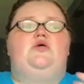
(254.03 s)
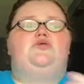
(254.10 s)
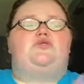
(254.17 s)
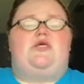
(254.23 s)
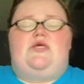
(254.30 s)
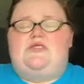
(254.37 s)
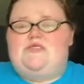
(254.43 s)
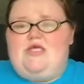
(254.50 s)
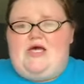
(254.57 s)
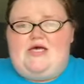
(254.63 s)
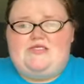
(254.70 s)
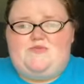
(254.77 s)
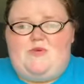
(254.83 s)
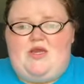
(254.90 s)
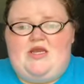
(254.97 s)
She's a
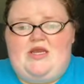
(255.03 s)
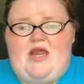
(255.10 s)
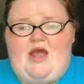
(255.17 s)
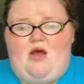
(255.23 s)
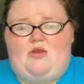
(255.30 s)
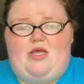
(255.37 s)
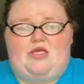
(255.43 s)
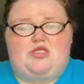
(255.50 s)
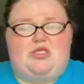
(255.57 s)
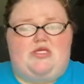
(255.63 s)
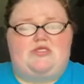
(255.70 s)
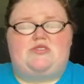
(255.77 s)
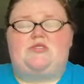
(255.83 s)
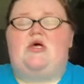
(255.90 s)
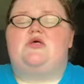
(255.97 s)
lesbian now. Like, she
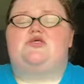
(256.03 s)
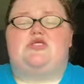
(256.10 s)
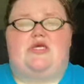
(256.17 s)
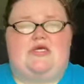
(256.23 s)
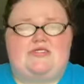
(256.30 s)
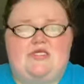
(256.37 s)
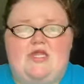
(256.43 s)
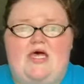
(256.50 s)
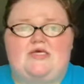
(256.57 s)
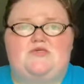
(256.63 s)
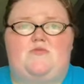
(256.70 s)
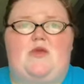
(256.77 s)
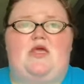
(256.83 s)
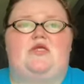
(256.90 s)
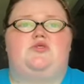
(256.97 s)
is a
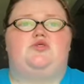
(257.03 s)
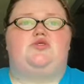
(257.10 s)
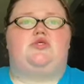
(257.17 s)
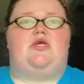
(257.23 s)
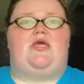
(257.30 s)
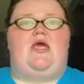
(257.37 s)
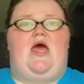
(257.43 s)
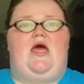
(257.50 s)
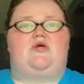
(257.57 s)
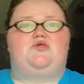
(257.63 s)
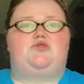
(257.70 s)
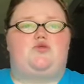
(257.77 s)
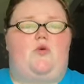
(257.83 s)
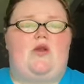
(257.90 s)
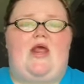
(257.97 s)
lesbian. She has
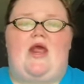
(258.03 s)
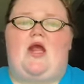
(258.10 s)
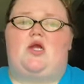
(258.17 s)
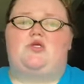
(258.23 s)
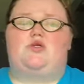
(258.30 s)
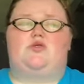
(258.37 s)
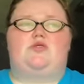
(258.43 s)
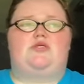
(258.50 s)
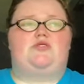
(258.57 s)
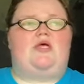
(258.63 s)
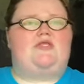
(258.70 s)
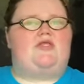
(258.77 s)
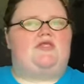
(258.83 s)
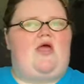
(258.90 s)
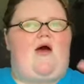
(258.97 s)
short hair, so she's,
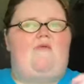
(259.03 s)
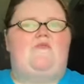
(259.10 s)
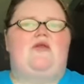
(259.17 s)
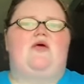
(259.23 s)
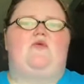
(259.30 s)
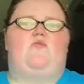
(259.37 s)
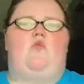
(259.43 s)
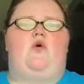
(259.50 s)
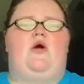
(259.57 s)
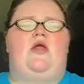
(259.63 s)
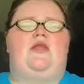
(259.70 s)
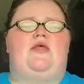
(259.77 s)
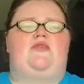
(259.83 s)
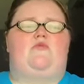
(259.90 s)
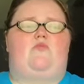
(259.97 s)
like, the dominant
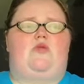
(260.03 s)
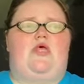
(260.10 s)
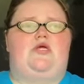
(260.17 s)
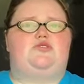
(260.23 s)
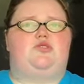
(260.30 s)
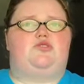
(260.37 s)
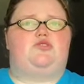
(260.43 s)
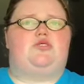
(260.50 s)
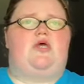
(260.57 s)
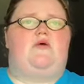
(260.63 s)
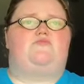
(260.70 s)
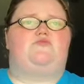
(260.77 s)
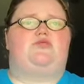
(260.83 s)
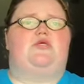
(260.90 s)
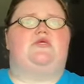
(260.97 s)
one in the
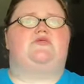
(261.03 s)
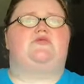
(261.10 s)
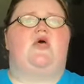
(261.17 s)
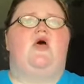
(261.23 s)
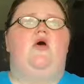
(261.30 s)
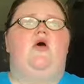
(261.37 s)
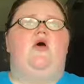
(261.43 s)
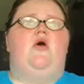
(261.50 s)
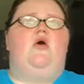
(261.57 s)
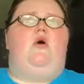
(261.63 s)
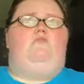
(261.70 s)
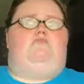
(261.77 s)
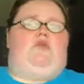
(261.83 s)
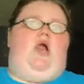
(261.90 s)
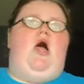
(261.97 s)
relationship. She's
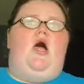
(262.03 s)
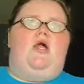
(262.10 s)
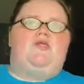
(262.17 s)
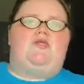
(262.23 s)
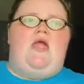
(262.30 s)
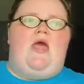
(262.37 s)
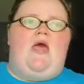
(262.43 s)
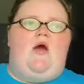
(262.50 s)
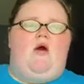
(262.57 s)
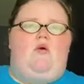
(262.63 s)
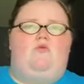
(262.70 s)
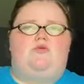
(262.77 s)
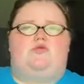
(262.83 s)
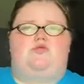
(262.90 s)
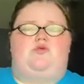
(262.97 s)
blonde
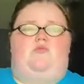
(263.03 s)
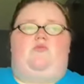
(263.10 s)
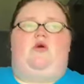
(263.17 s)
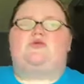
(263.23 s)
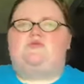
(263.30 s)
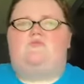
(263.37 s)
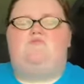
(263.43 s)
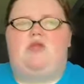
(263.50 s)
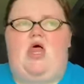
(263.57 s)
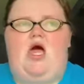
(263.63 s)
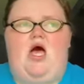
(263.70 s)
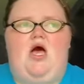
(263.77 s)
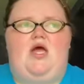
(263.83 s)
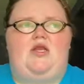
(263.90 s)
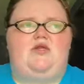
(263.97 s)
now, which she wasn't
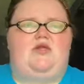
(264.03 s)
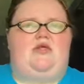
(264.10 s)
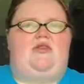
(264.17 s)
blonde.